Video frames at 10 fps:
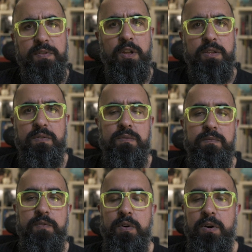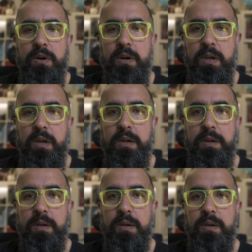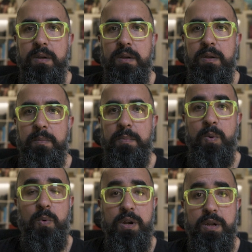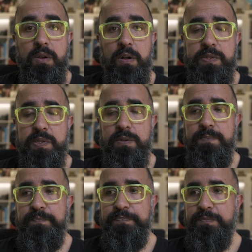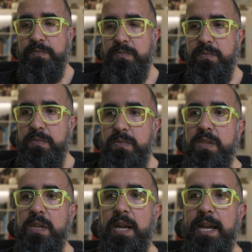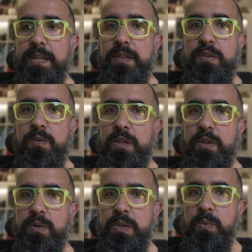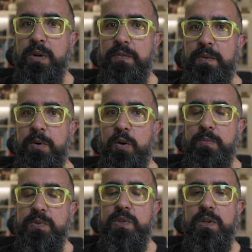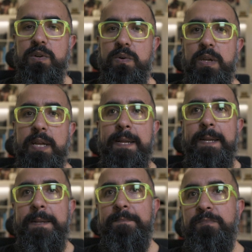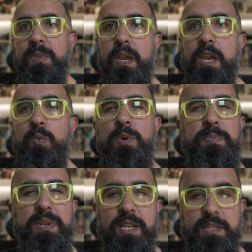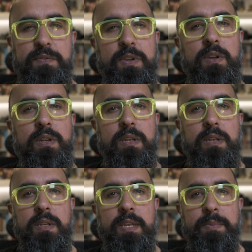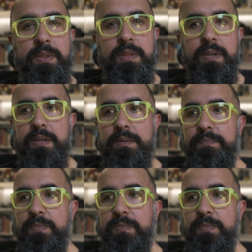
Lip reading: a lot for my work also, and do not only work from home, so it would be nice if you could limit the